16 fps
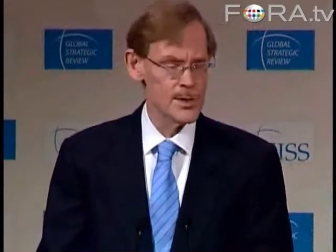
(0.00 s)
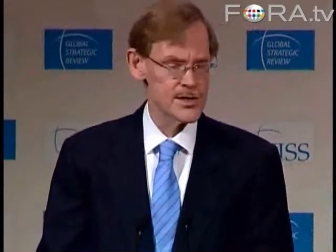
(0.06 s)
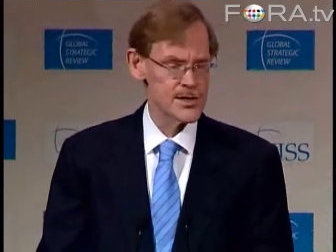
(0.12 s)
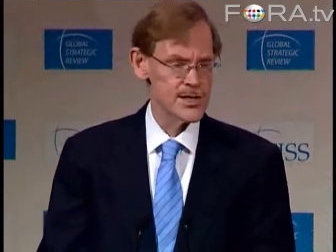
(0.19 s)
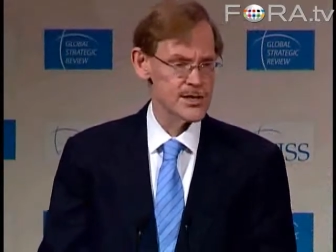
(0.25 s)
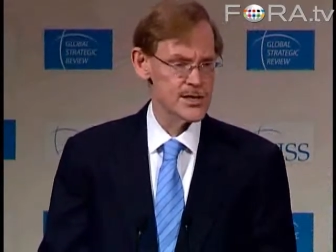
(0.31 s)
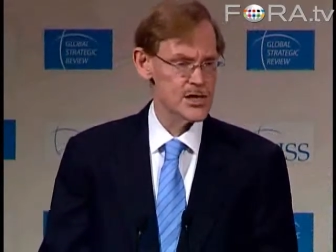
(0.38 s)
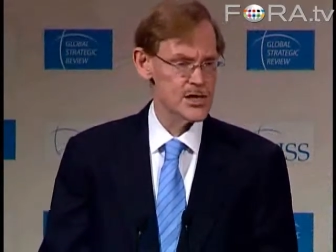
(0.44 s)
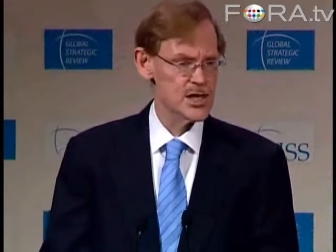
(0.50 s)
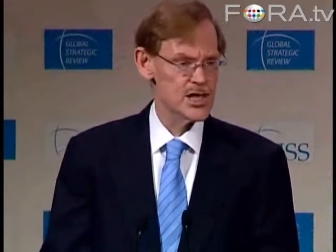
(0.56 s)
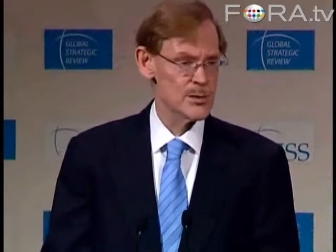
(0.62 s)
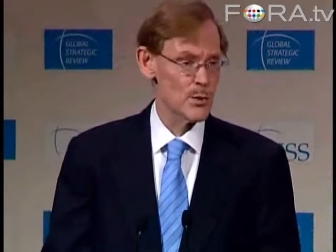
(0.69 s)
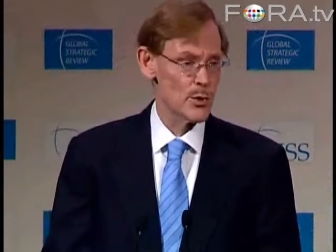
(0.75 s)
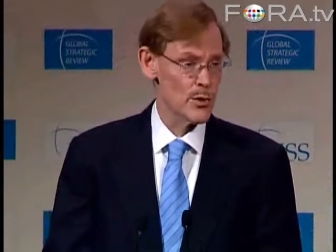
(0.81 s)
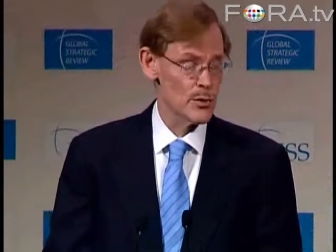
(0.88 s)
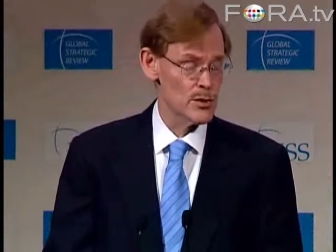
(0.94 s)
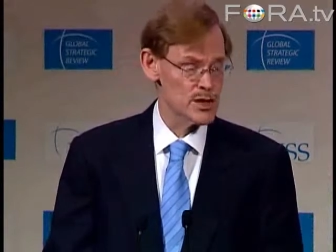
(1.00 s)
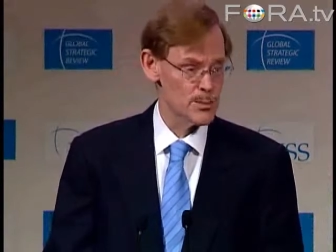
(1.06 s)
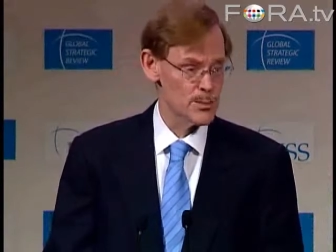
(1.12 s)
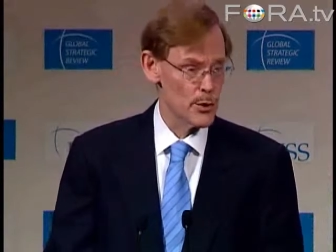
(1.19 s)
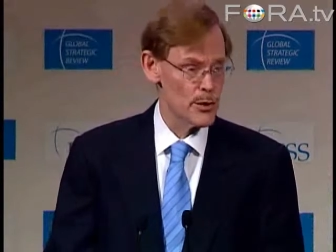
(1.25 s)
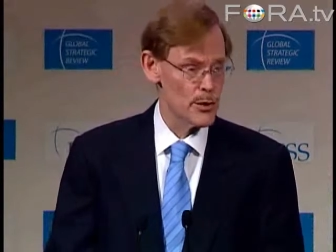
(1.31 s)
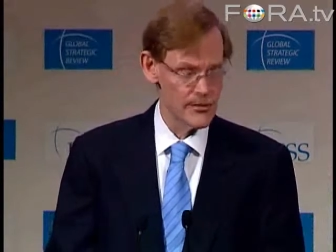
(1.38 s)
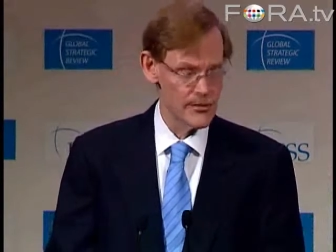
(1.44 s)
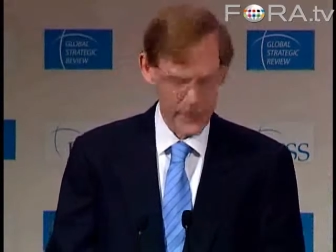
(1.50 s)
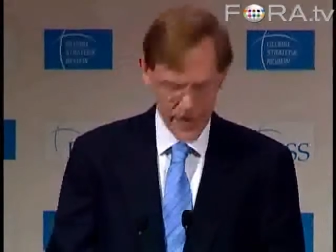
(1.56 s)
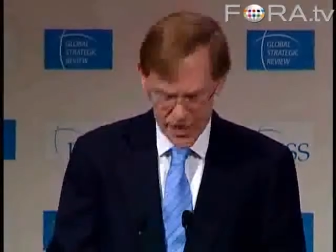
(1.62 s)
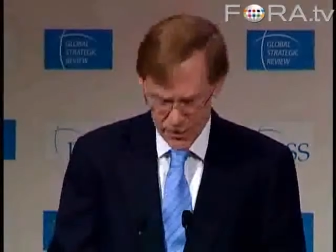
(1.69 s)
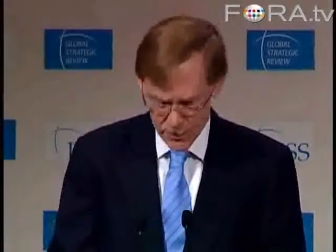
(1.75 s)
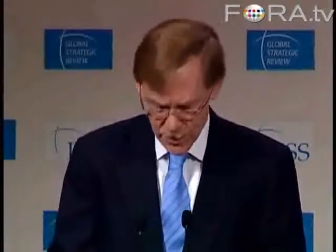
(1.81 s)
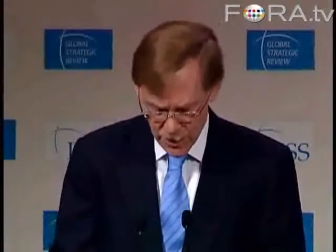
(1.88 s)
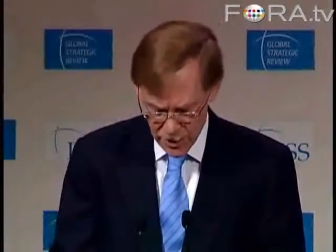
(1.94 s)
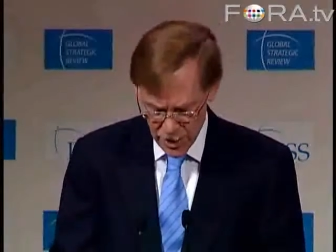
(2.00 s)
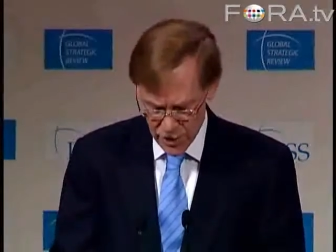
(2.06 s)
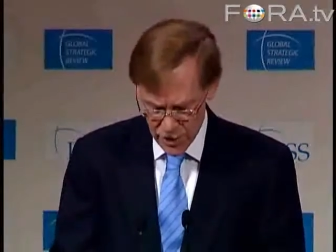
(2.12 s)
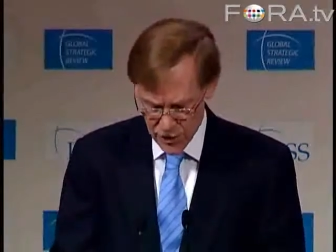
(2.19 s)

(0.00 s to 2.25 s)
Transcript: businesses spur investment,